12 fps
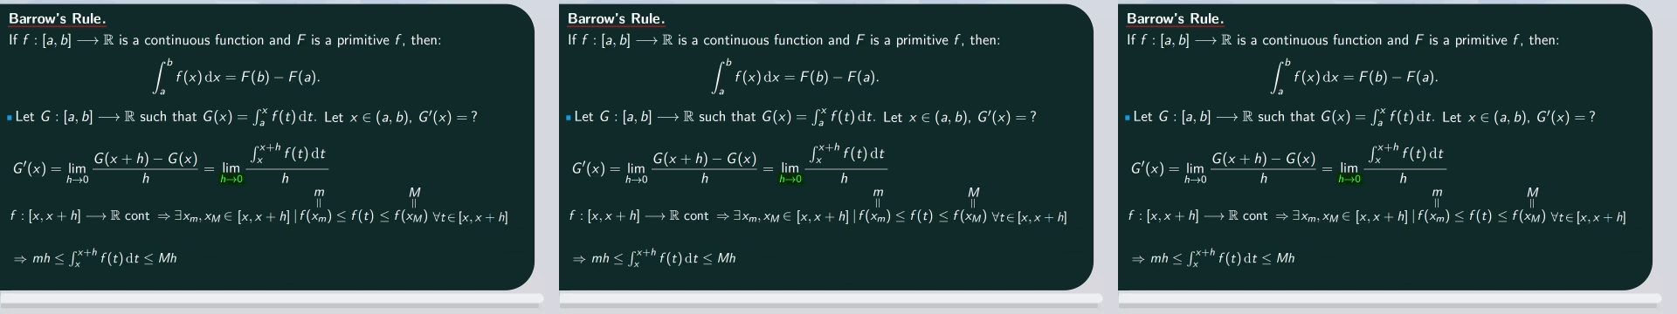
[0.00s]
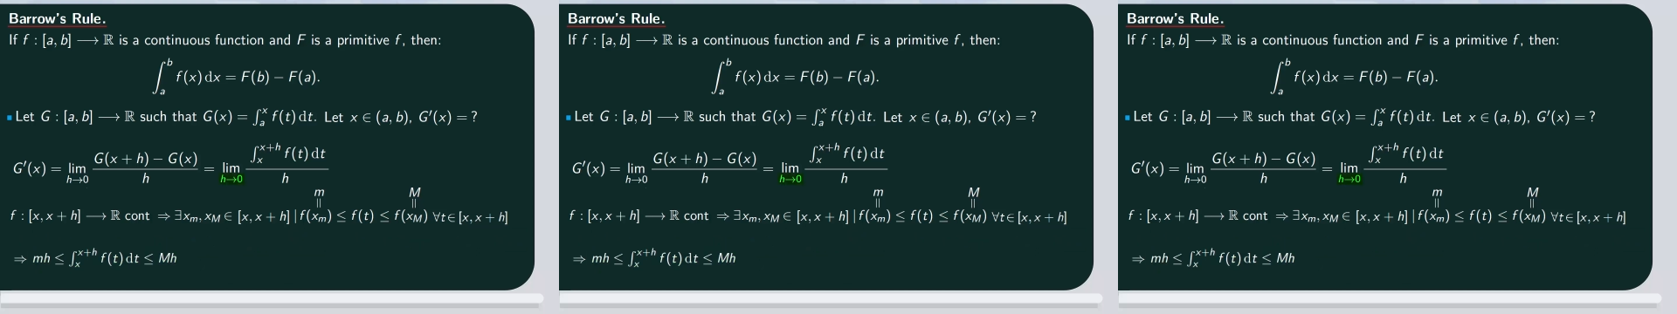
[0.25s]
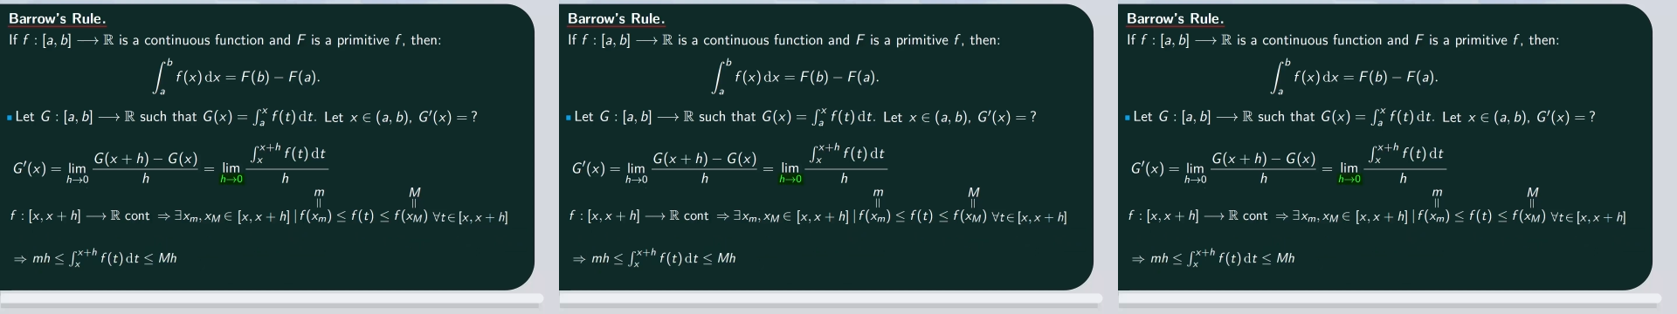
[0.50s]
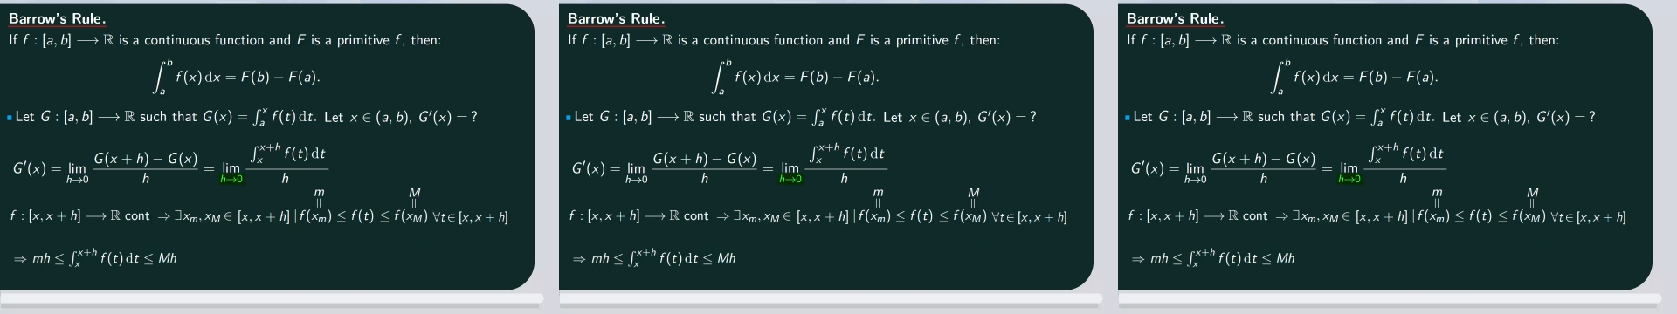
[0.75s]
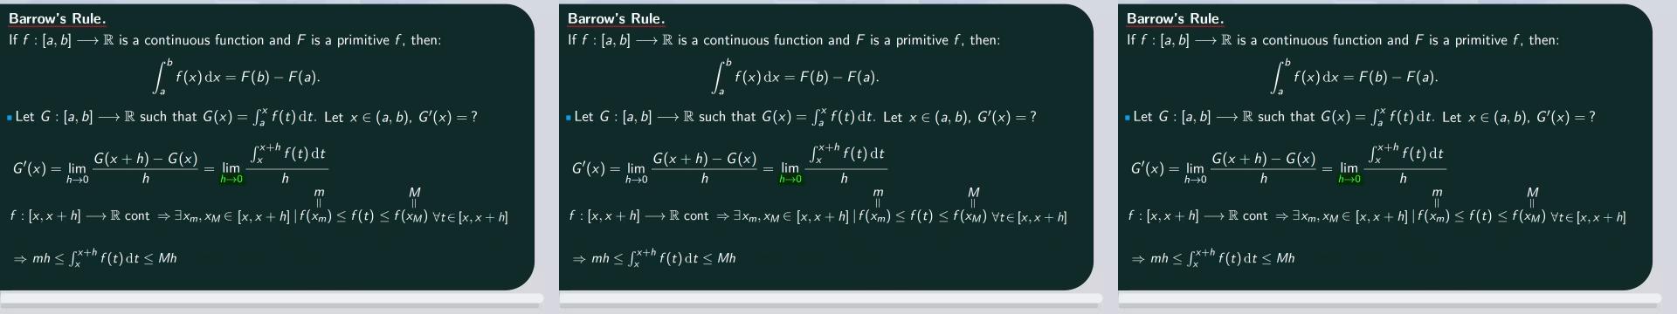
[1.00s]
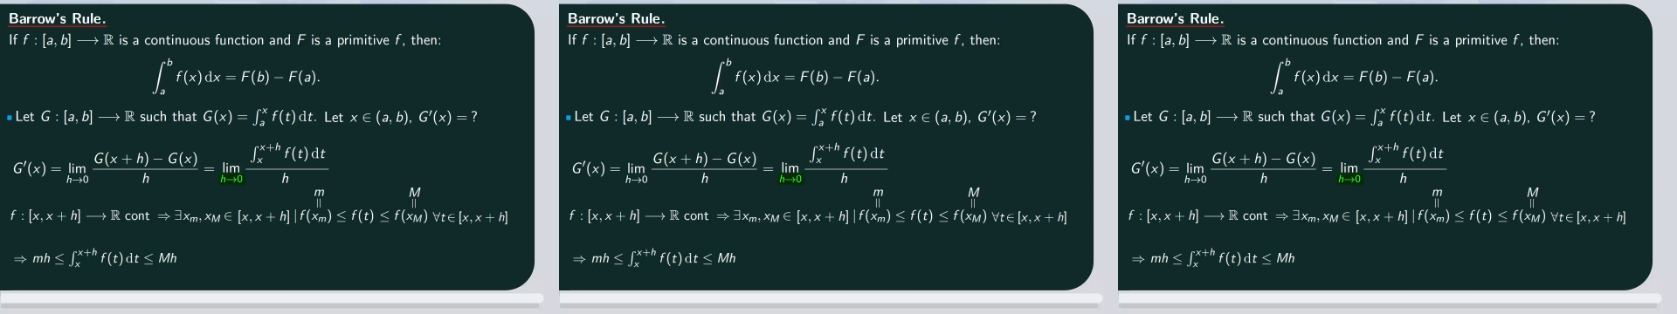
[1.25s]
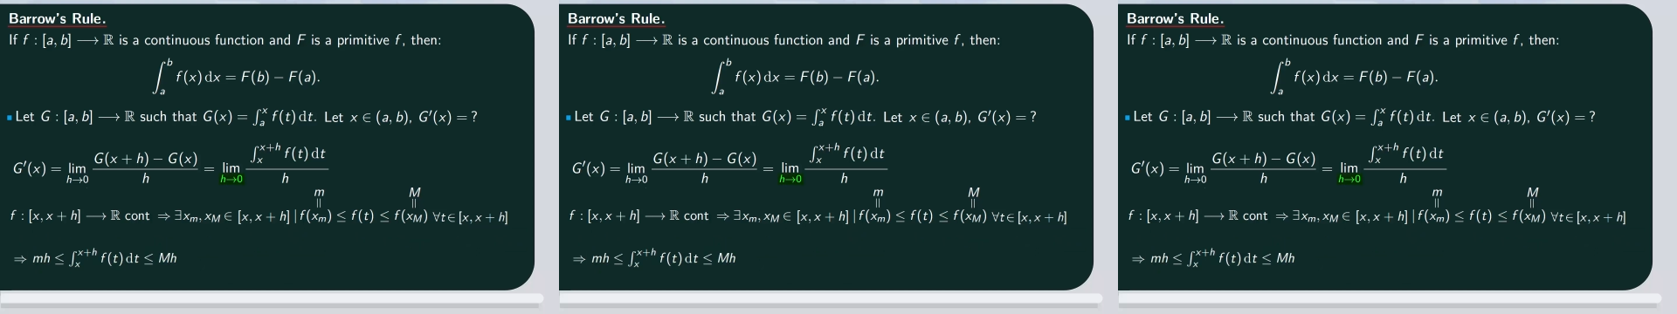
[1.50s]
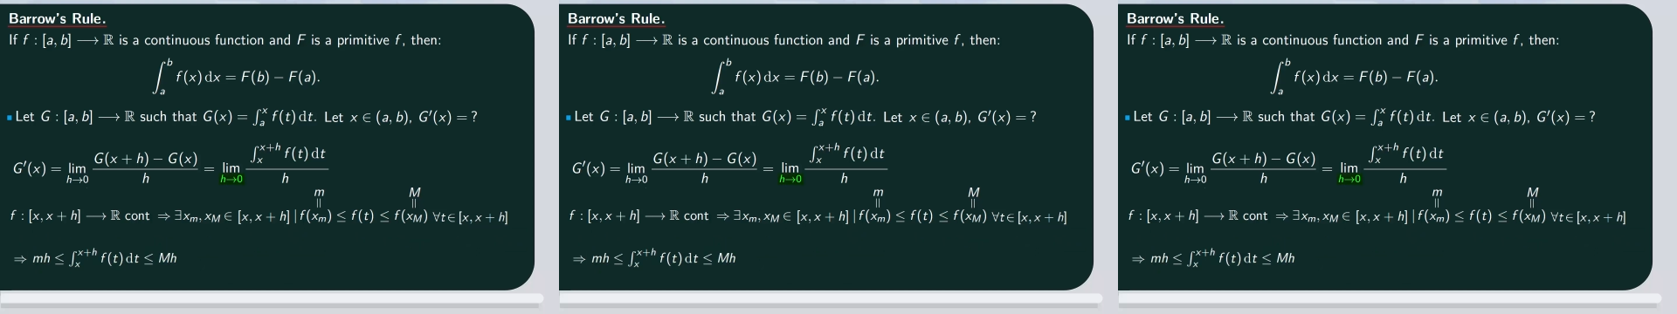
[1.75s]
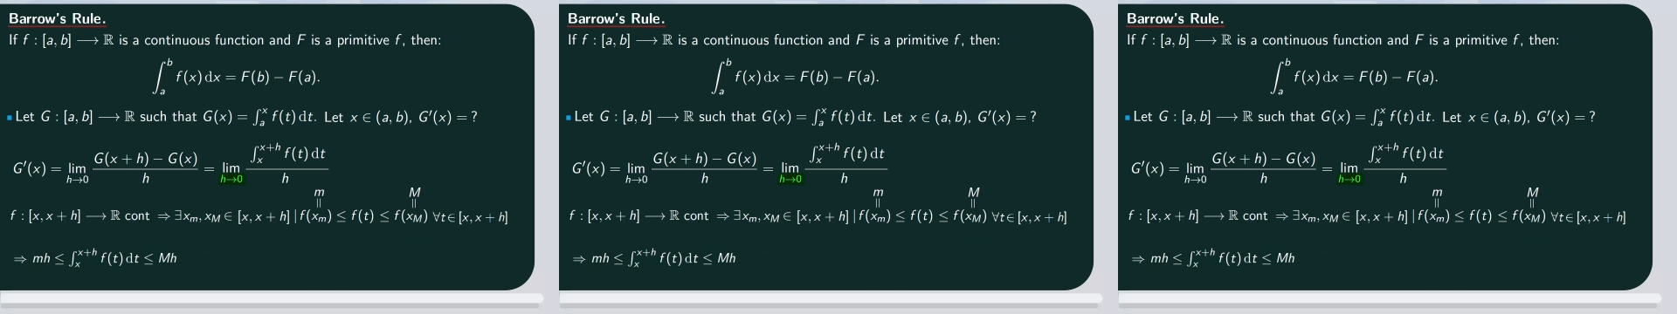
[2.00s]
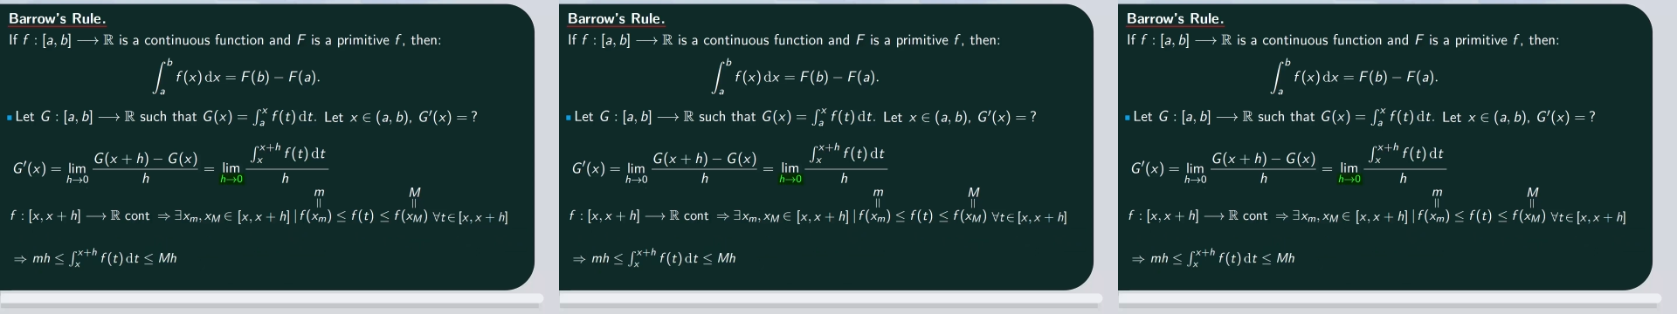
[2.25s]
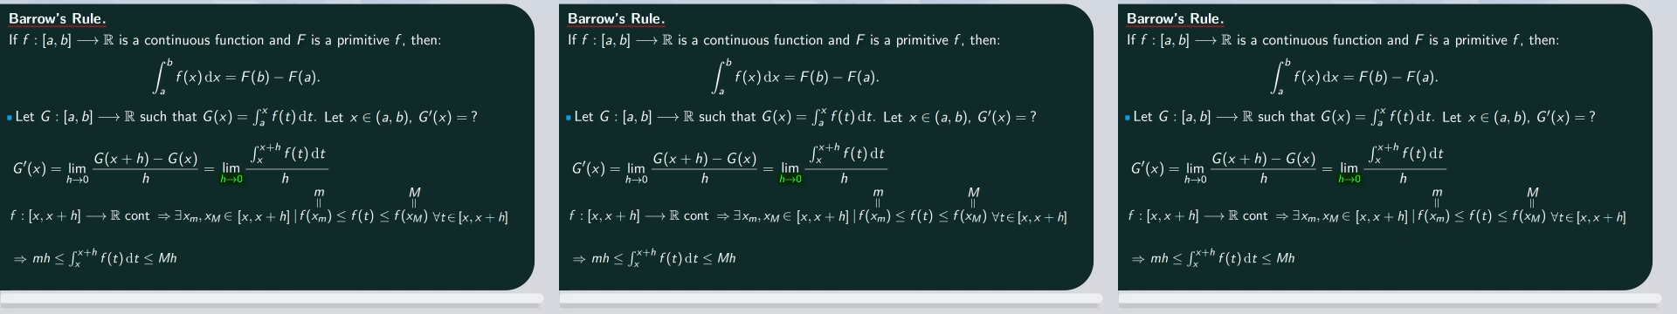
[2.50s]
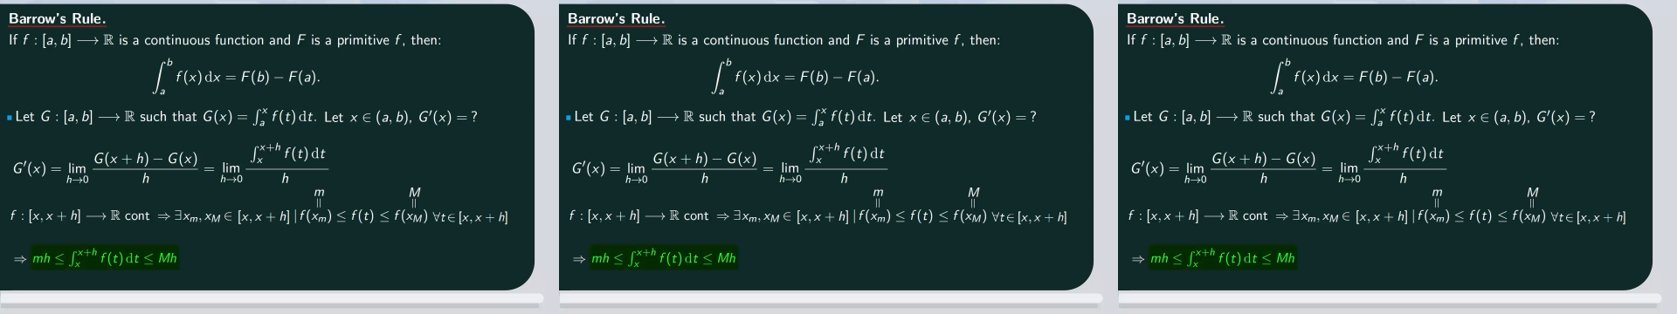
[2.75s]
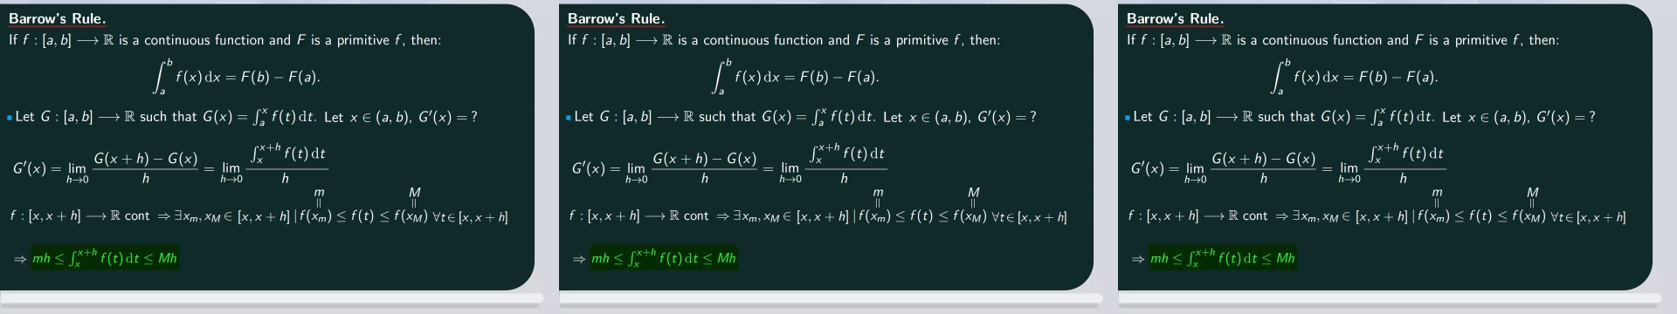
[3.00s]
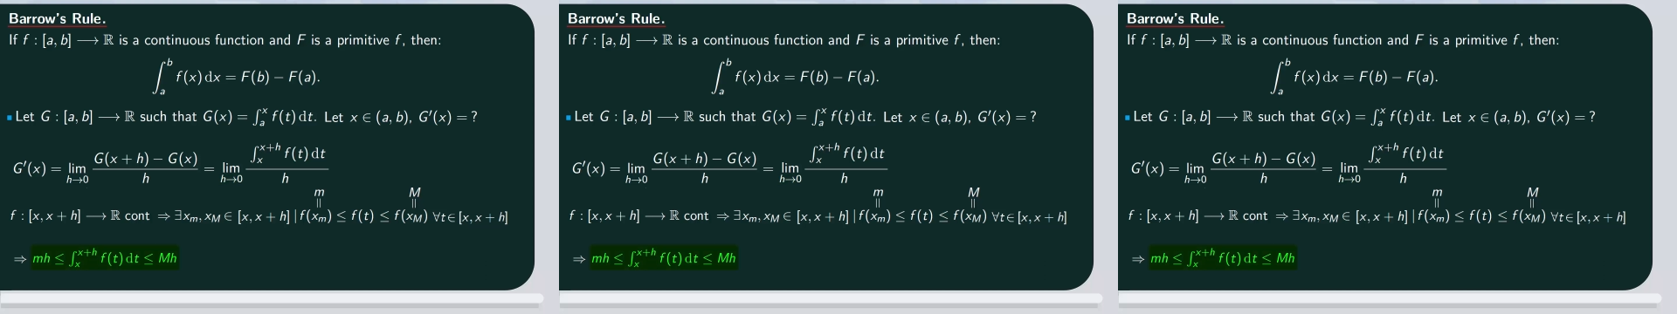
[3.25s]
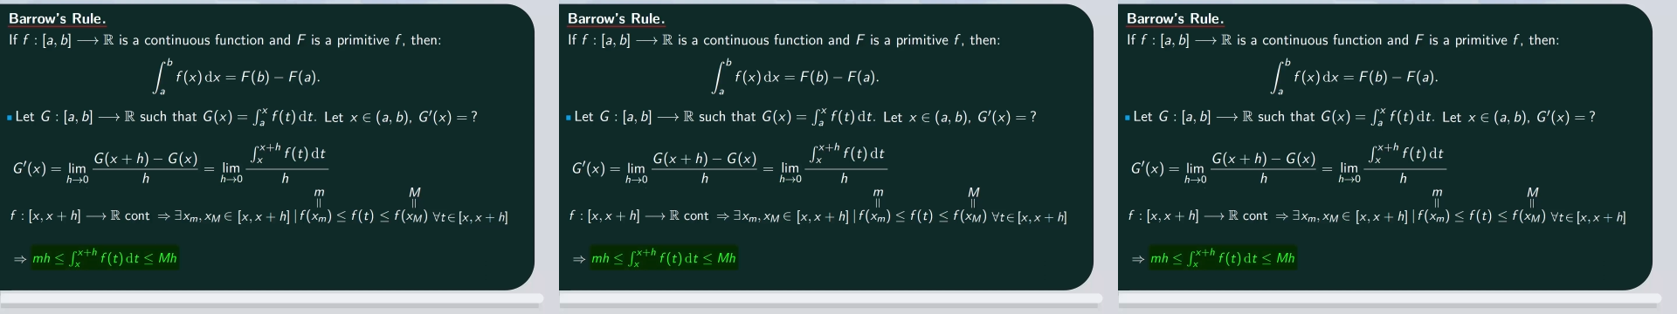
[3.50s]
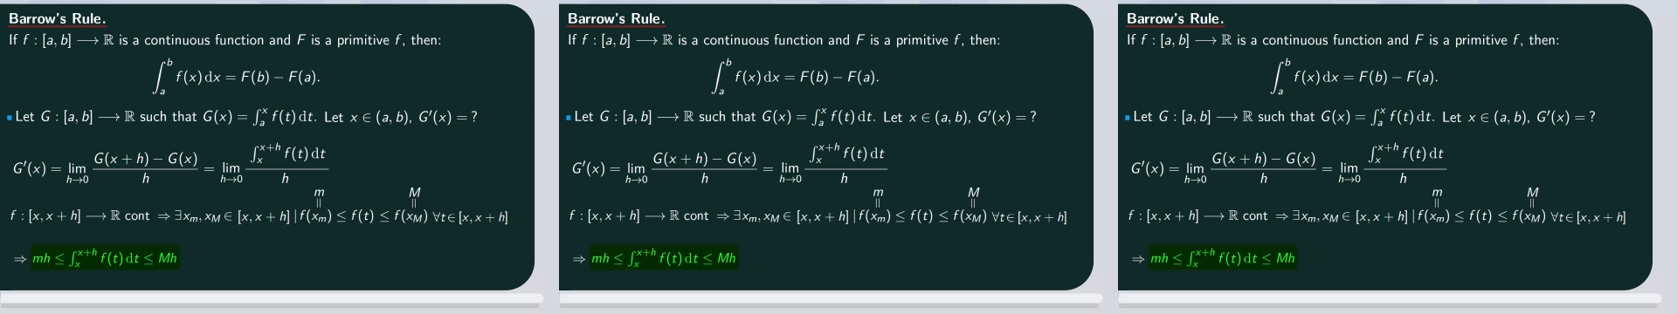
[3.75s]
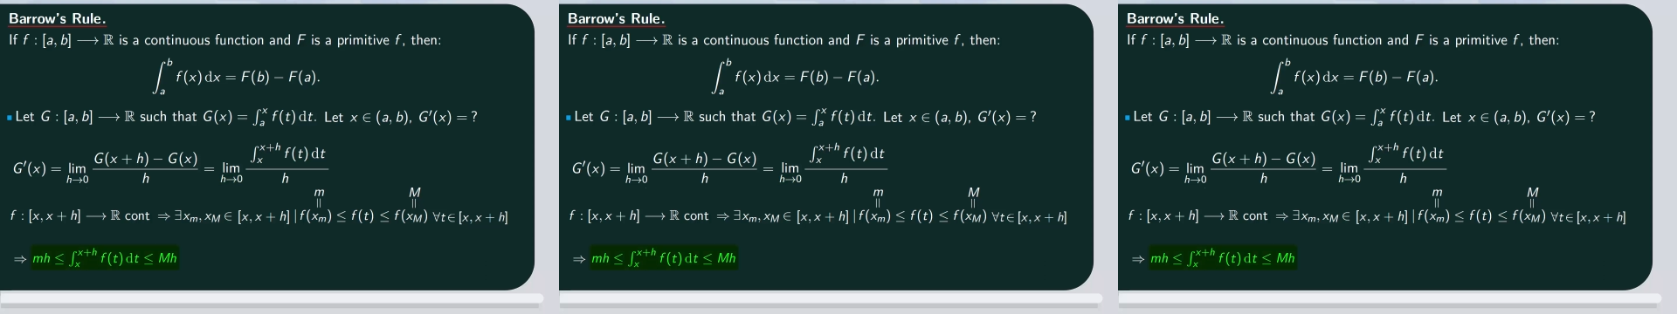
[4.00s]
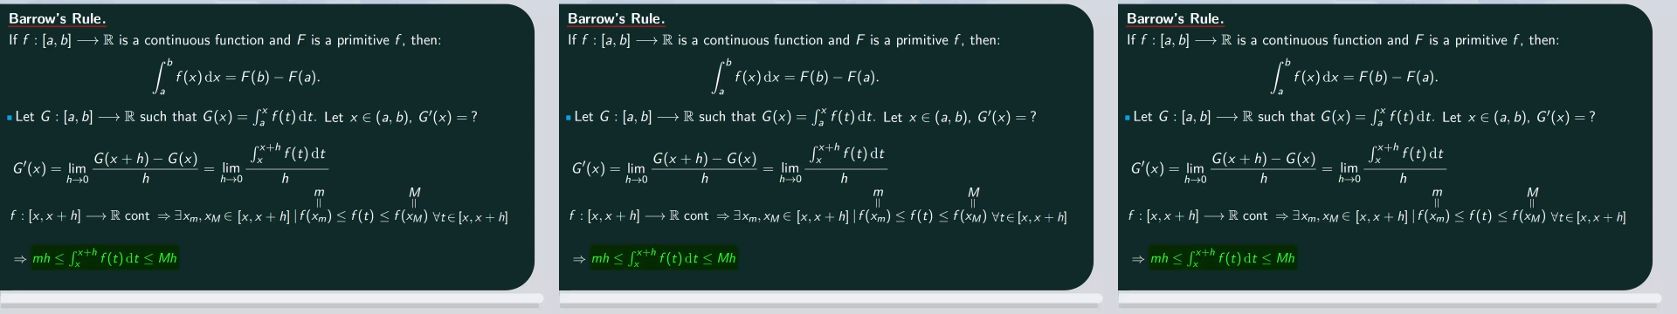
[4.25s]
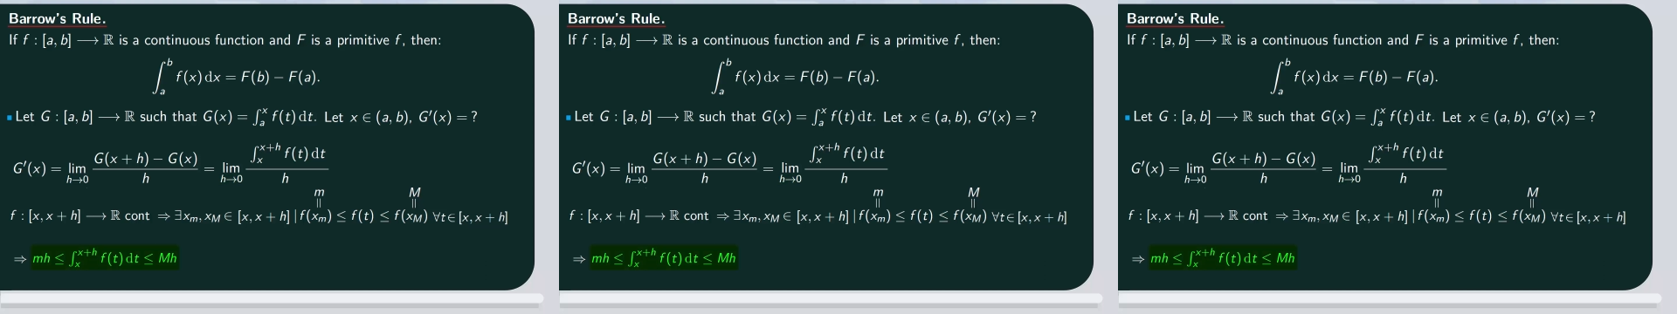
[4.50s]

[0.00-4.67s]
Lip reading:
Nobody's mouth can be seen.